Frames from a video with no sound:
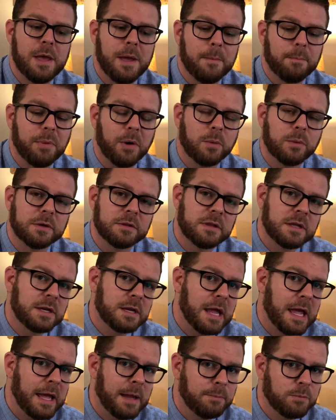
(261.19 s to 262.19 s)
But
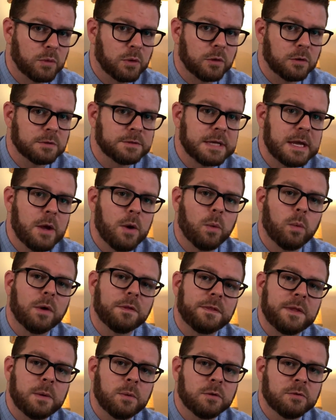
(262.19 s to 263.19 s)
within emerald,
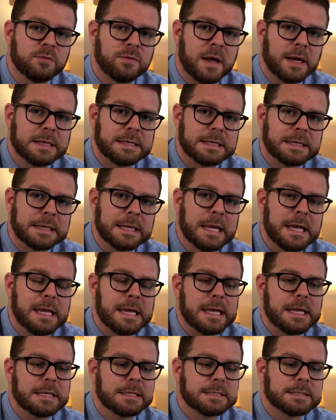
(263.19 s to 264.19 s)
what they were finding
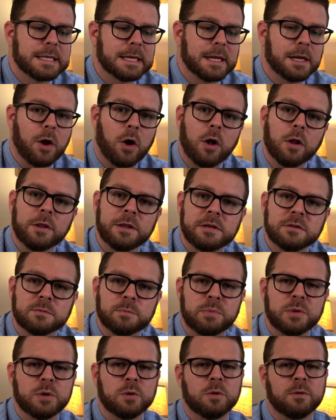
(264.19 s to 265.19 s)
is that all these
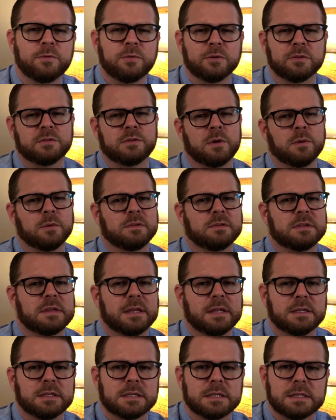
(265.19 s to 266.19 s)
beautiful stones
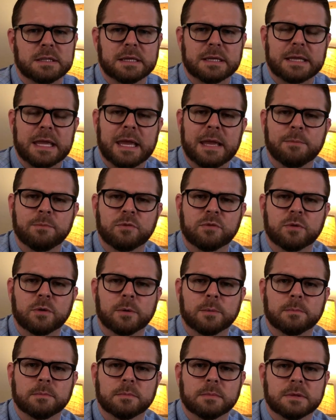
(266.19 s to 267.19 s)
that, that came
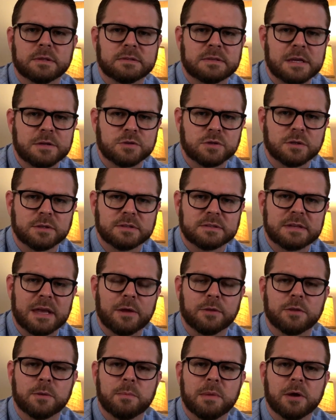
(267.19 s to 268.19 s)
from Central to
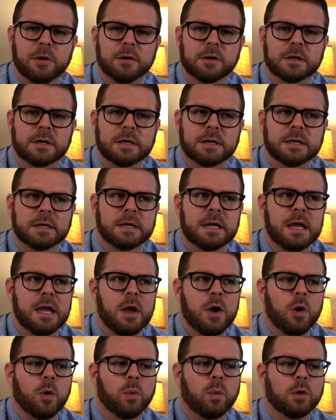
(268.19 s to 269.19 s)
South America
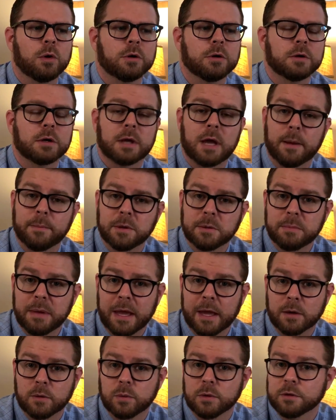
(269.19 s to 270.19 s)
were coming
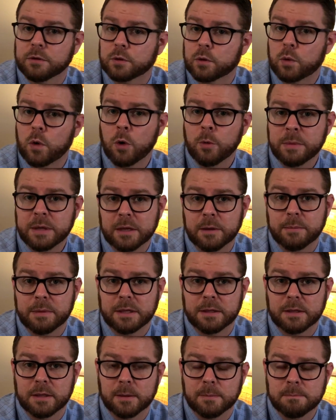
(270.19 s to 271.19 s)
back with chromium
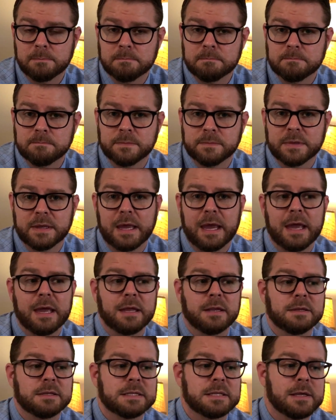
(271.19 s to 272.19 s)
in them,
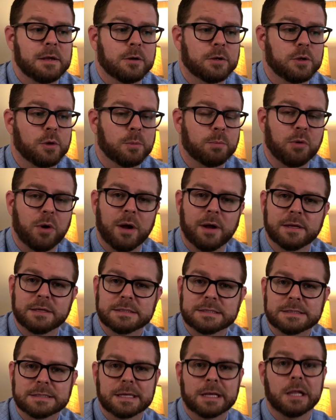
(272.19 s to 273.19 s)
and they're your
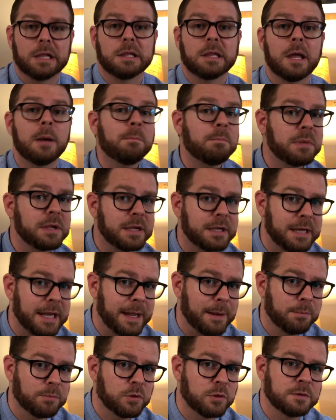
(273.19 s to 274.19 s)
prized Colombian
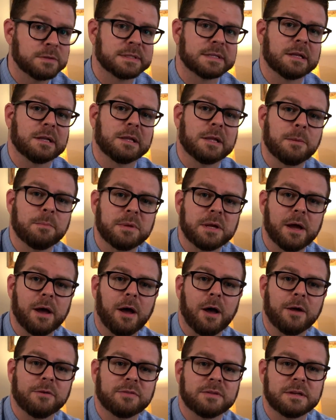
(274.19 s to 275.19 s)
emeralds, Colombia
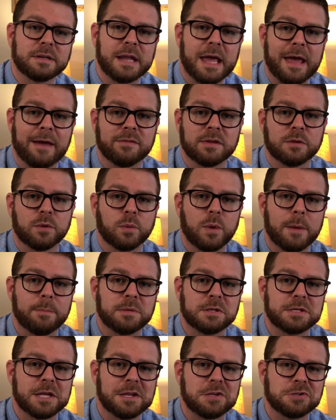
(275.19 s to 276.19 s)
often having the
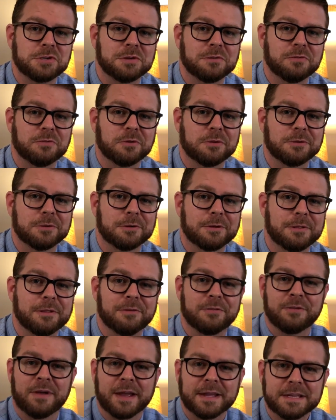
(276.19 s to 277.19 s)
reputation for the
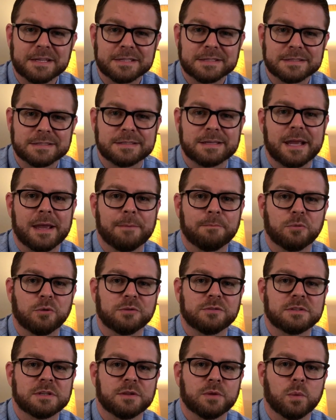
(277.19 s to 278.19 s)
finest
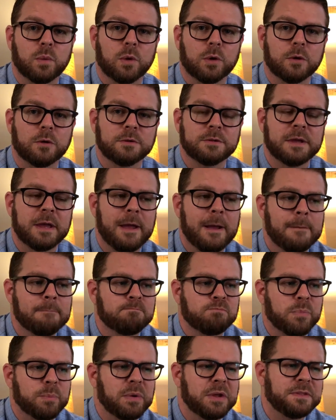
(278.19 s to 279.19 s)
emeralds in the world.
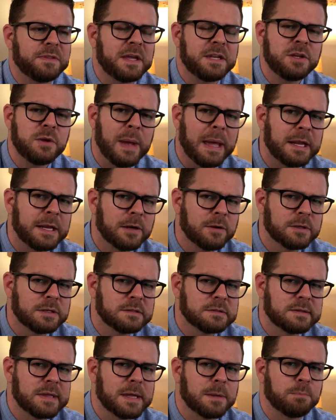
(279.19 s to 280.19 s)
But then you had
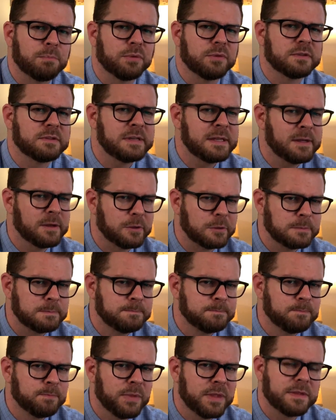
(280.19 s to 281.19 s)
areas like Brazil
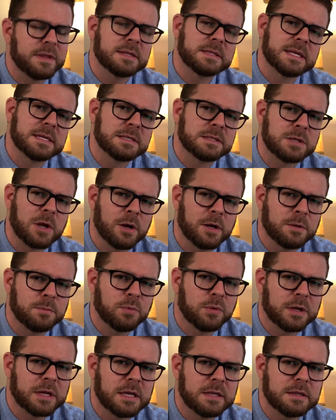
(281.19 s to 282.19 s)
that they started
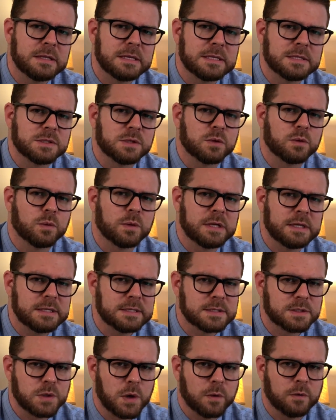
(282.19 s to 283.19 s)
bringing these green
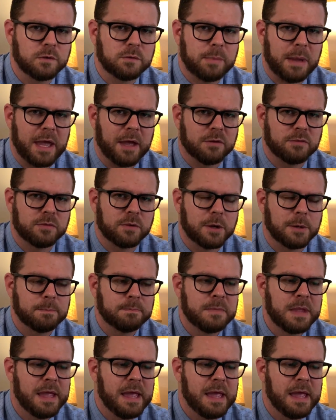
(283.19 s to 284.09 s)
stones back from,